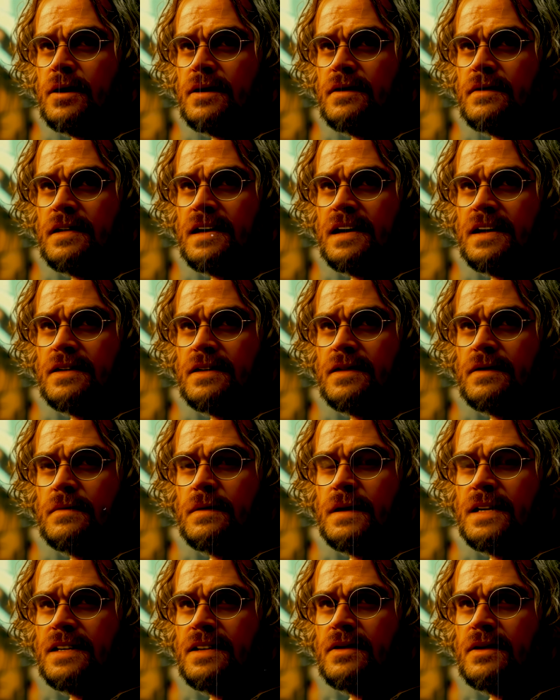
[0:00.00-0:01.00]
were a feat of
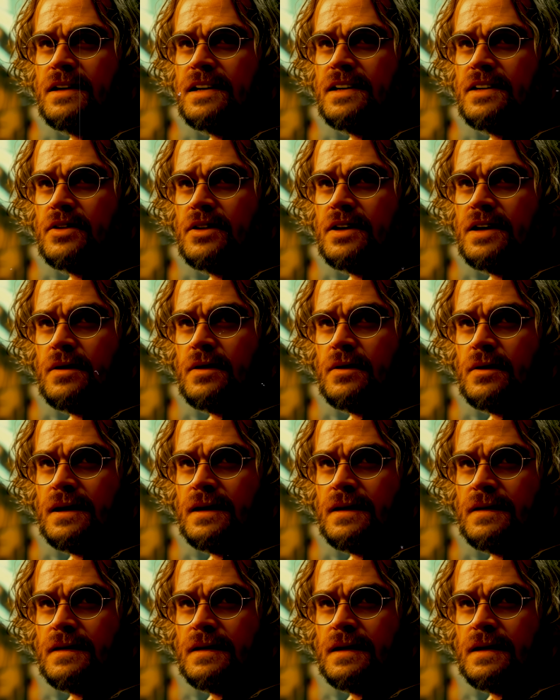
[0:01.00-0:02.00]
military
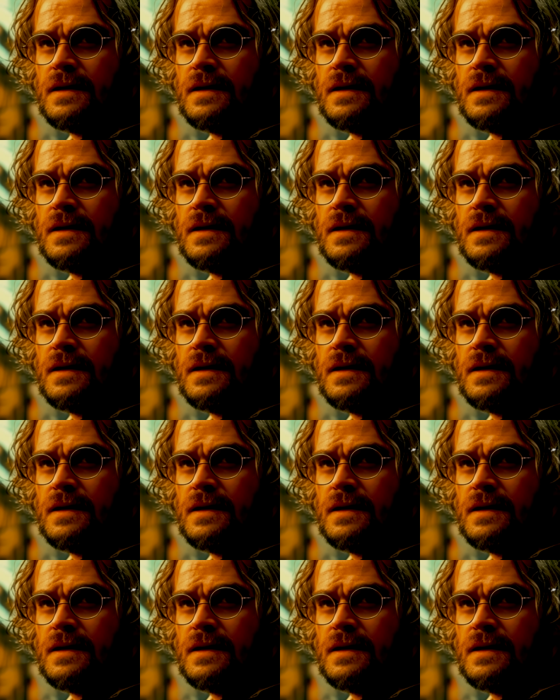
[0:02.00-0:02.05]
engineering.